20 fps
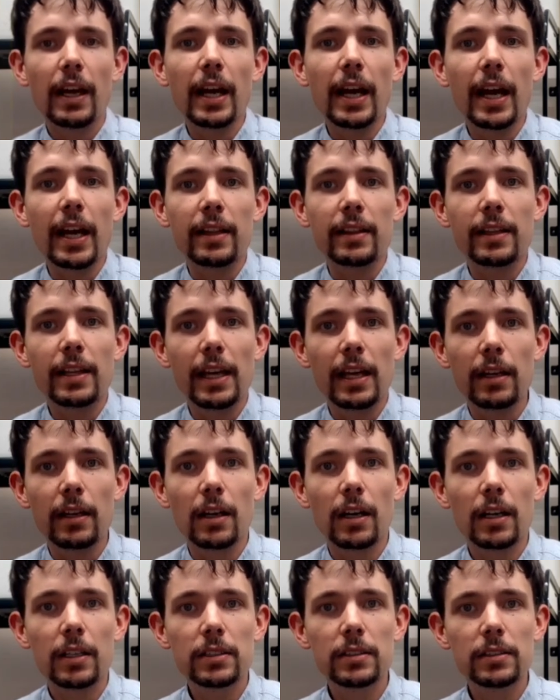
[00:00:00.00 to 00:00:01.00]
and then
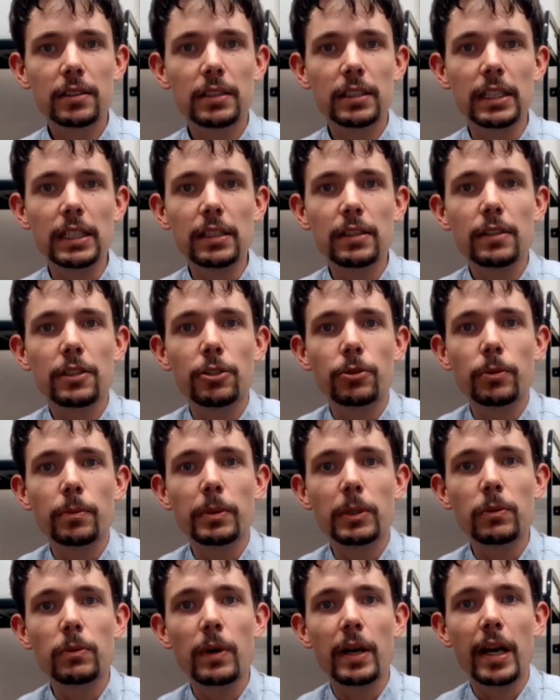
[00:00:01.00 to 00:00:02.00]
underneath you would
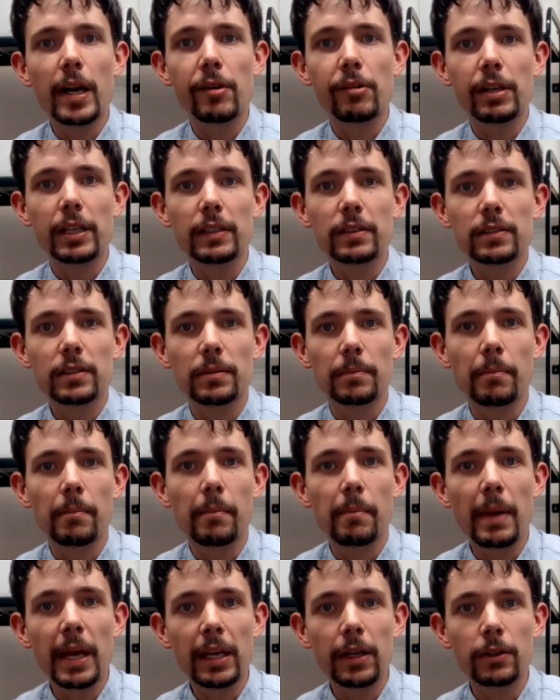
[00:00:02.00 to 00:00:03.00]
be wearing
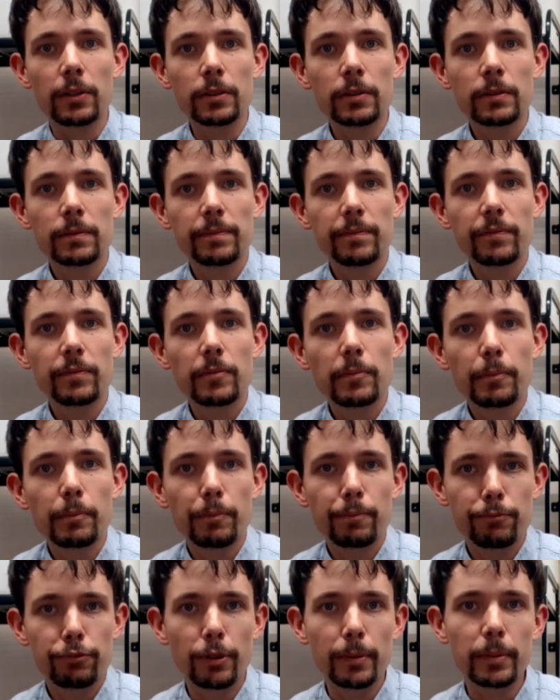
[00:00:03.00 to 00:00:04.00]
some mail,
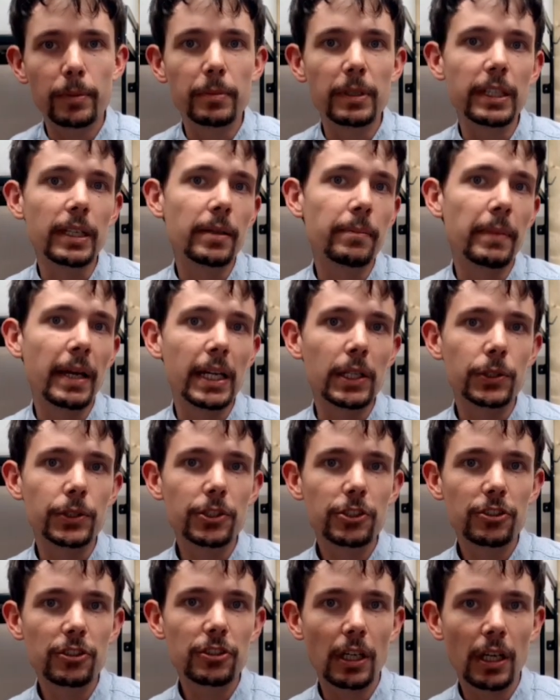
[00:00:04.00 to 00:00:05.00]
probably a mail
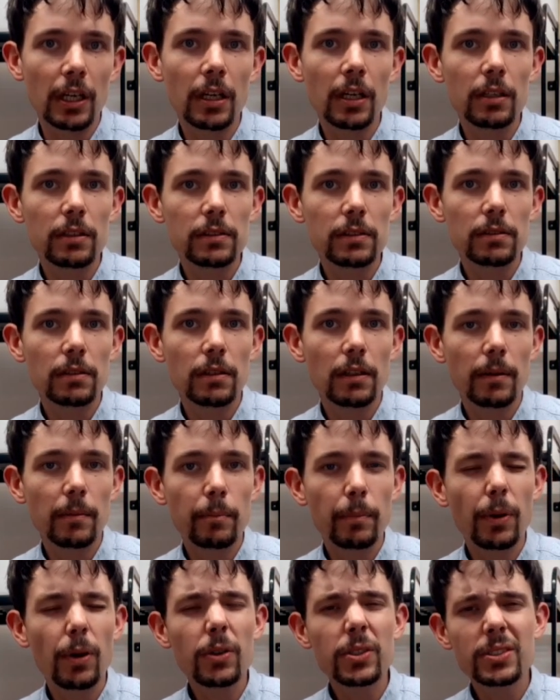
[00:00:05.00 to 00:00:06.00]
skirt,
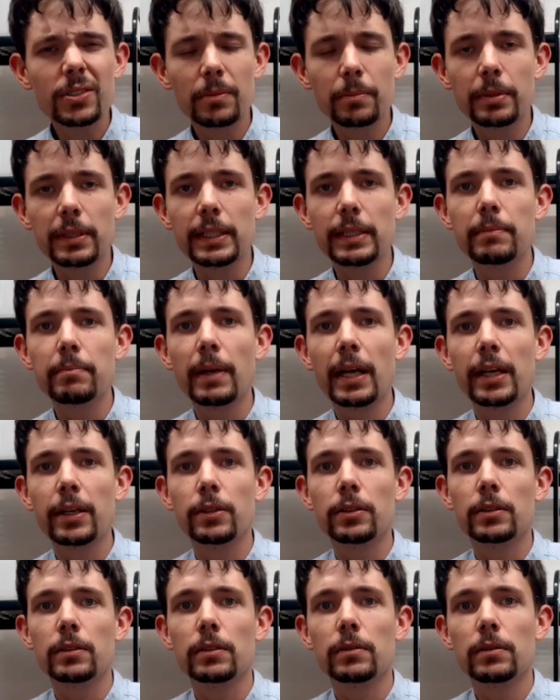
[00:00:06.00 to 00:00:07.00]
possibly
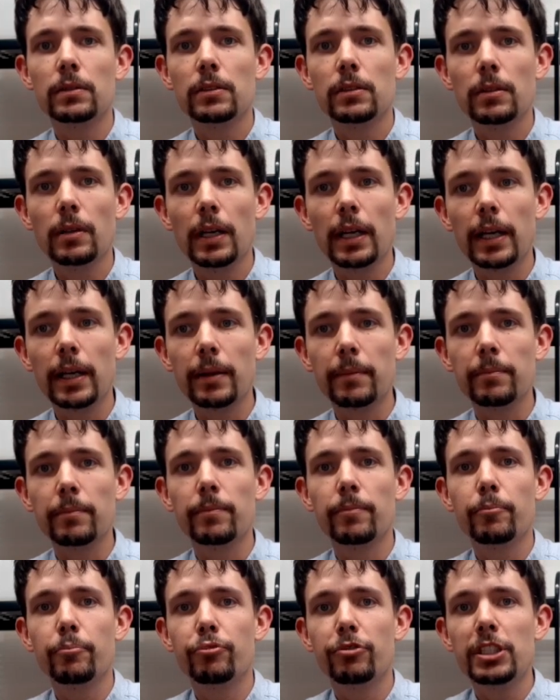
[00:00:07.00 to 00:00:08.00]
mail
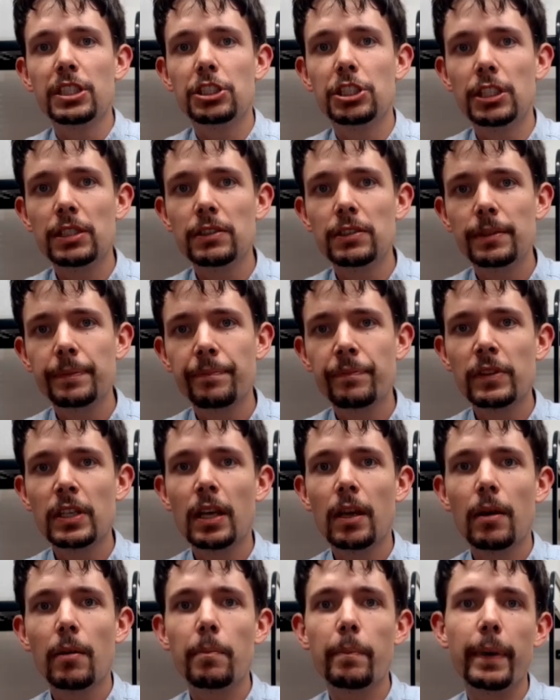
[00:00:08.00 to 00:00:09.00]
breeches,
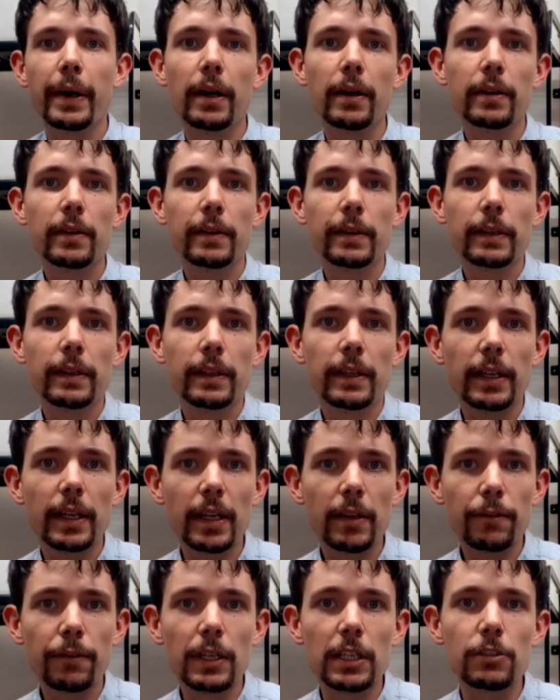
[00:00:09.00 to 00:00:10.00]
but
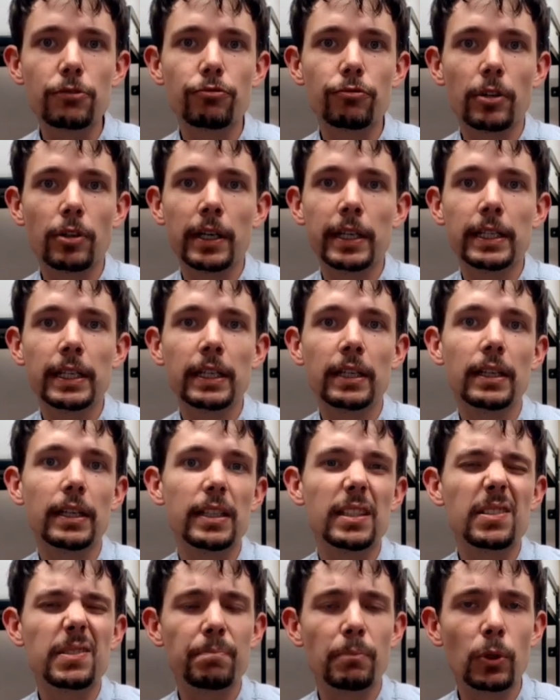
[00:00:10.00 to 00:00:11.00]
if he's riding,
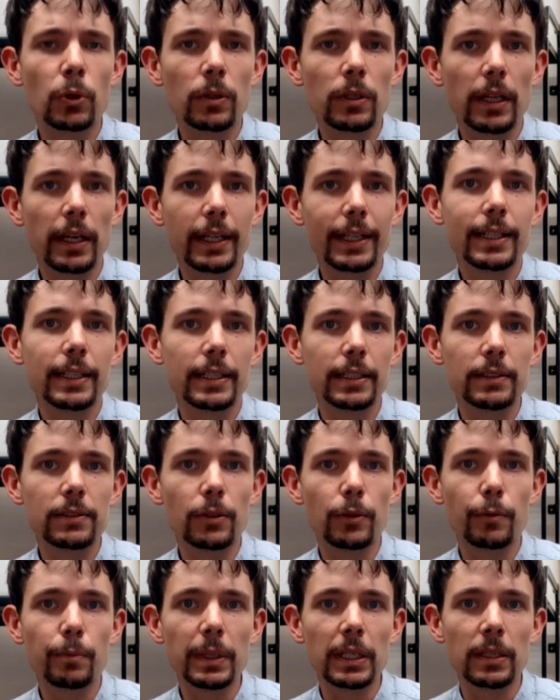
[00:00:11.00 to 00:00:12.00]
it's more likely
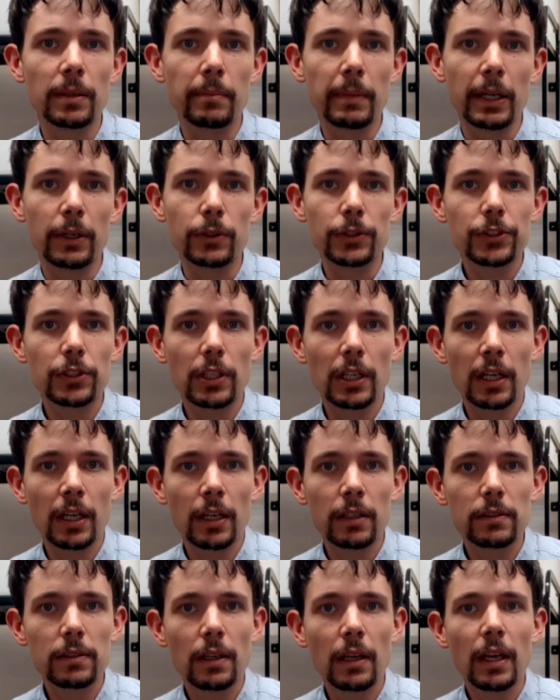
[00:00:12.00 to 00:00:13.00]
to have been a mail
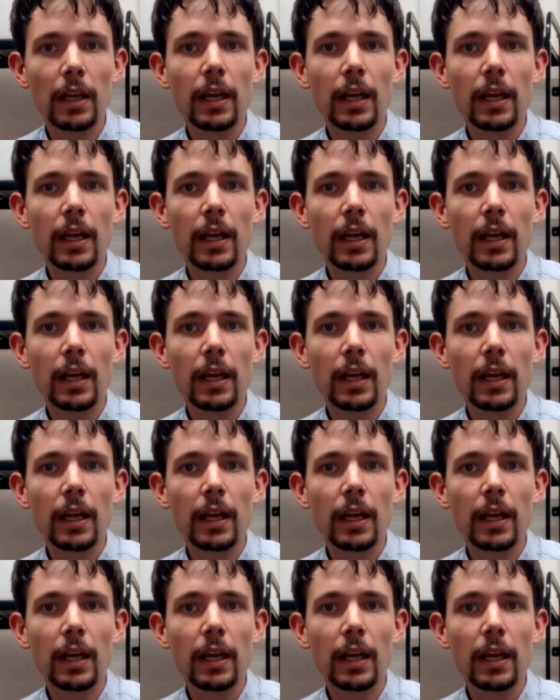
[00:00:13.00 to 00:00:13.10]
skirt.